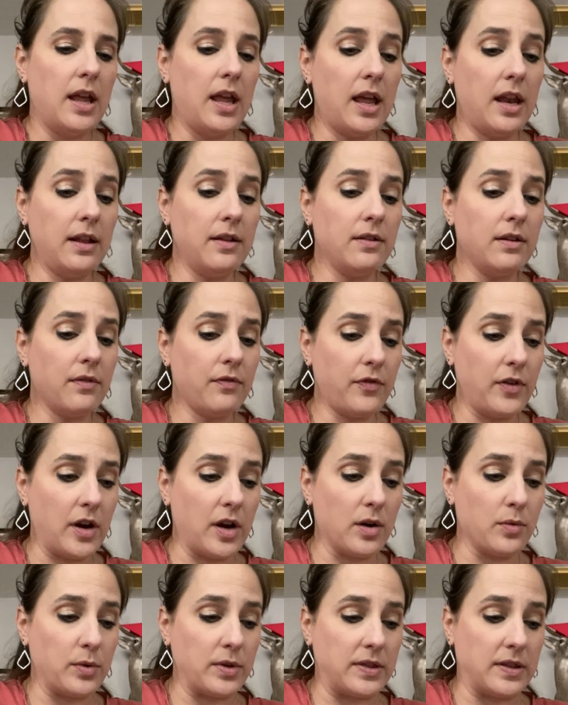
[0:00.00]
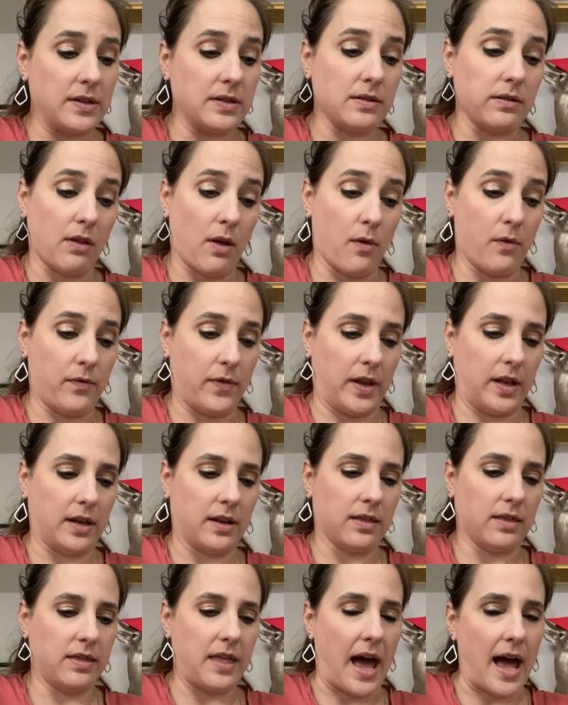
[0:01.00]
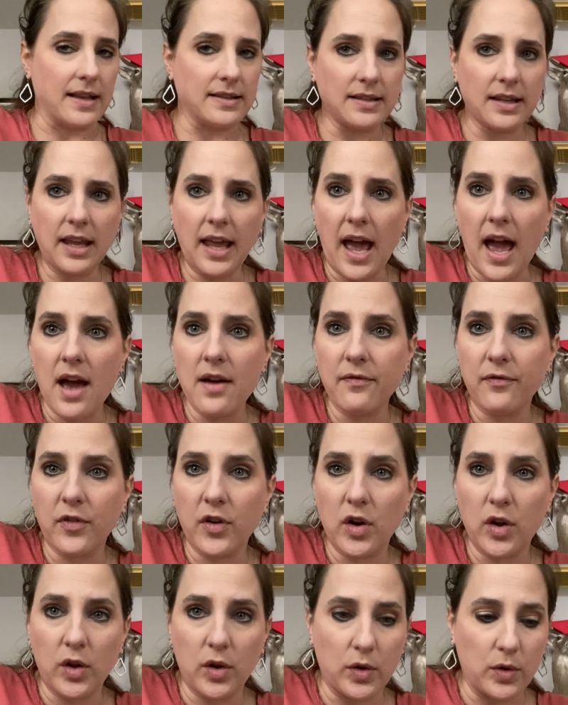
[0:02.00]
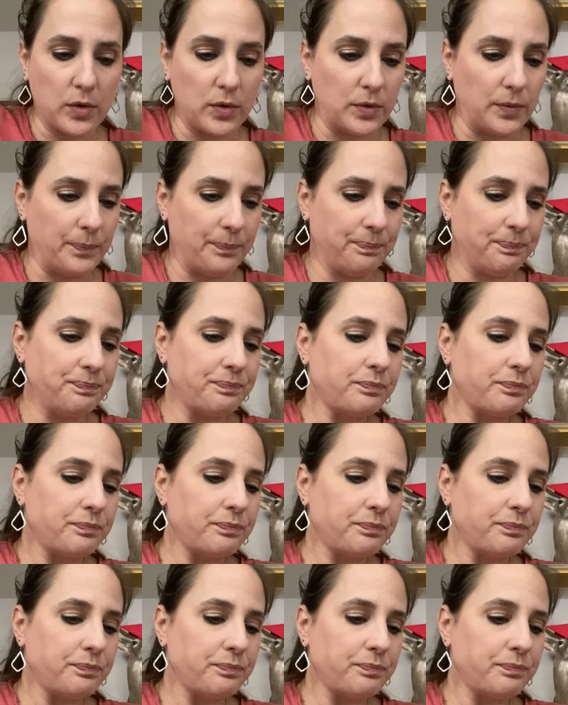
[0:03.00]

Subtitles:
It interfered with this loafing. That's a cat for you.